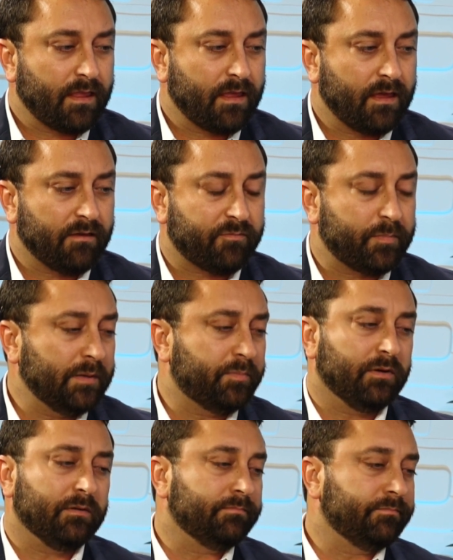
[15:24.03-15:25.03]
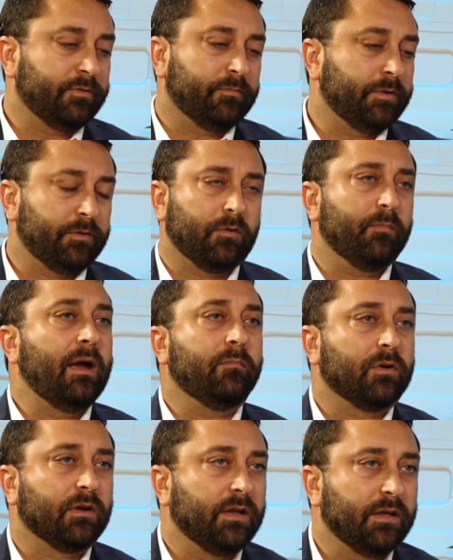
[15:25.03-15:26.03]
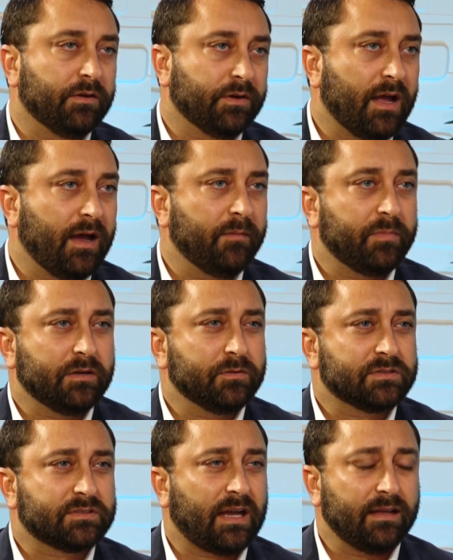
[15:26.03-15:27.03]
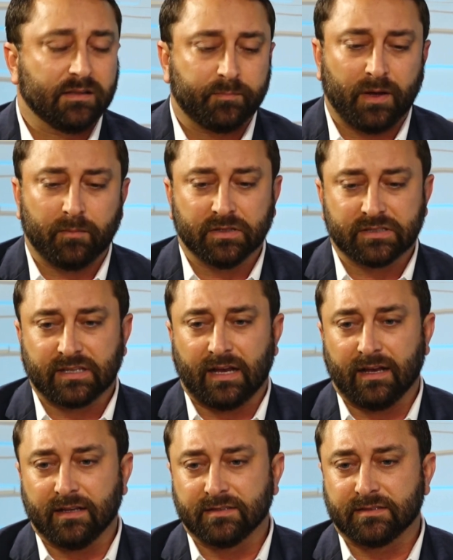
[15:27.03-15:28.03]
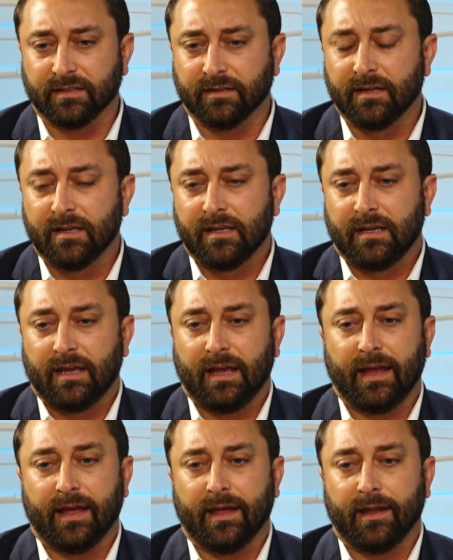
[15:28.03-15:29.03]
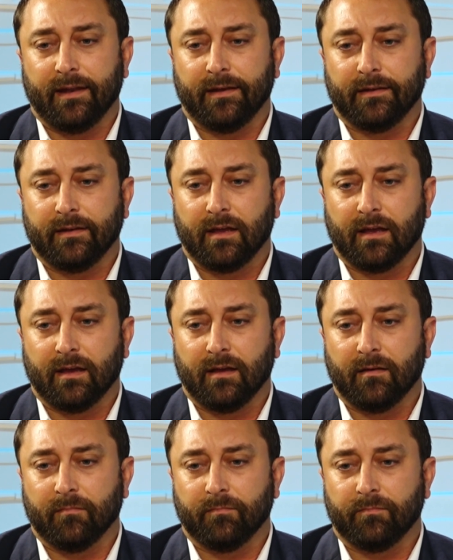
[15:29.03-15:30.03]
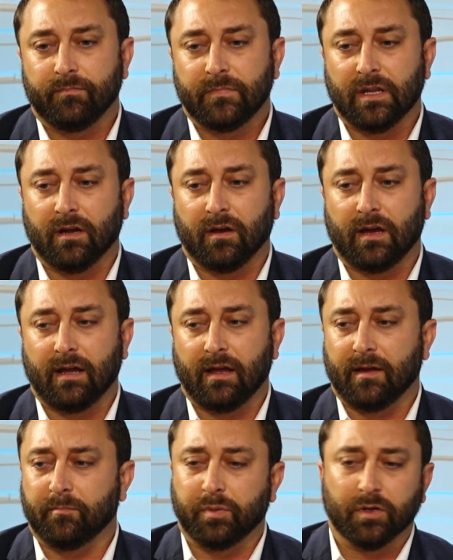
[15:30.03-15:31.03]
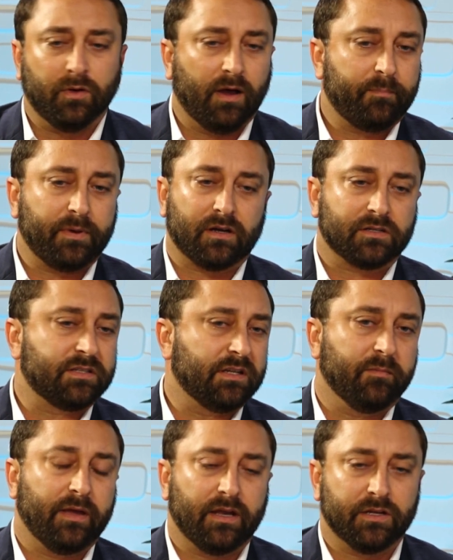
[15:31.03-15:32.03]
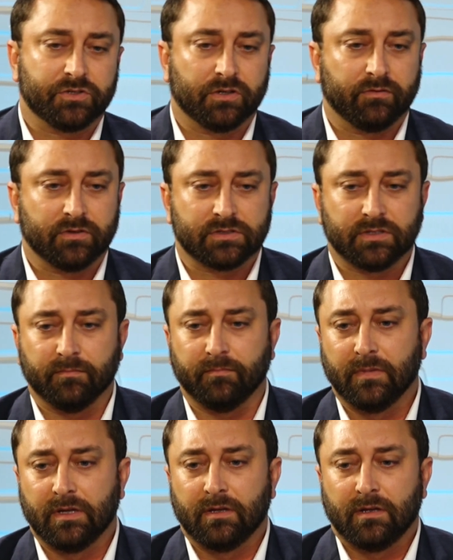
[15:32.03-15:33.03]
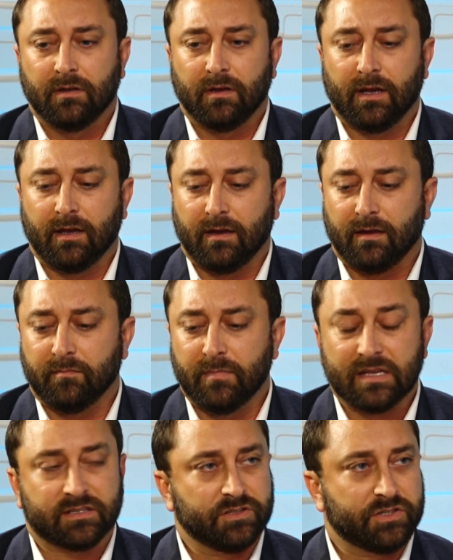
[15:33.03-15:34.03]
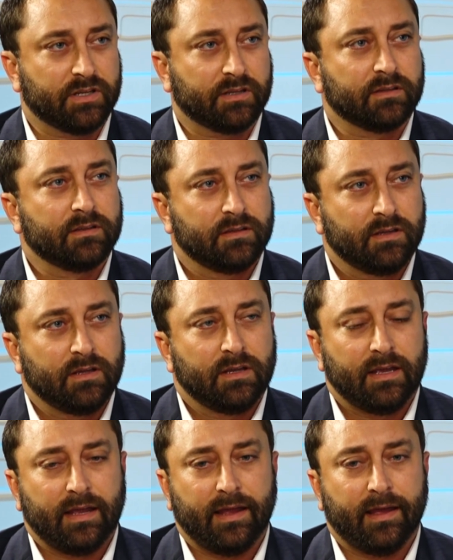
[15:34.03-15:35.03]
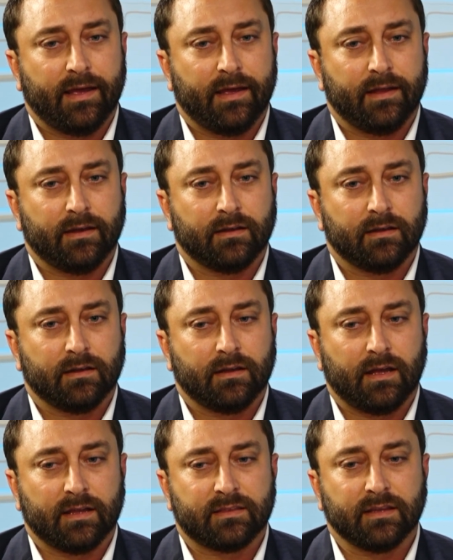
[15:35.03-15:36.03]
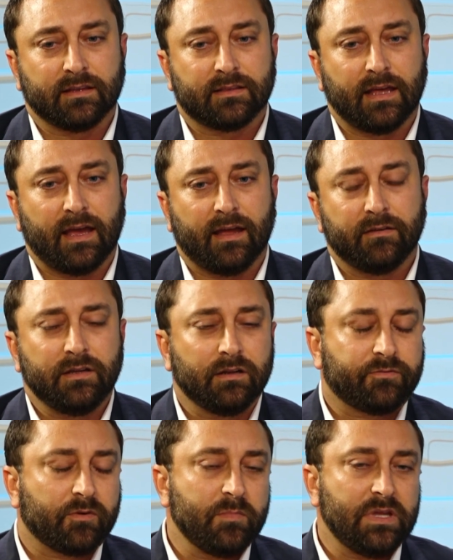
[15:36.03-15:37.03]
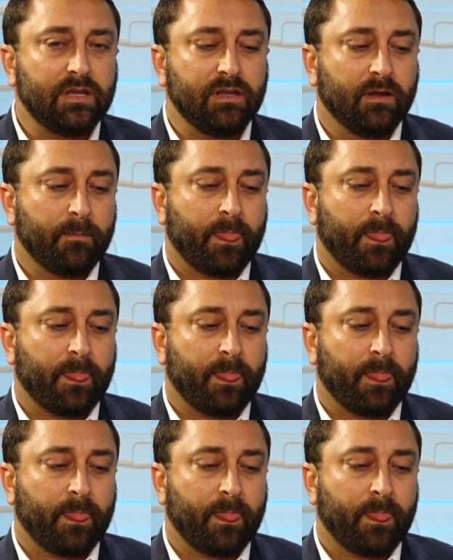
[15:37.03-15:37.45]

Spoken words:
if people would remember it or not, but it was highly publicized, and I blew up at our city manager over some messaging, and I think that for me,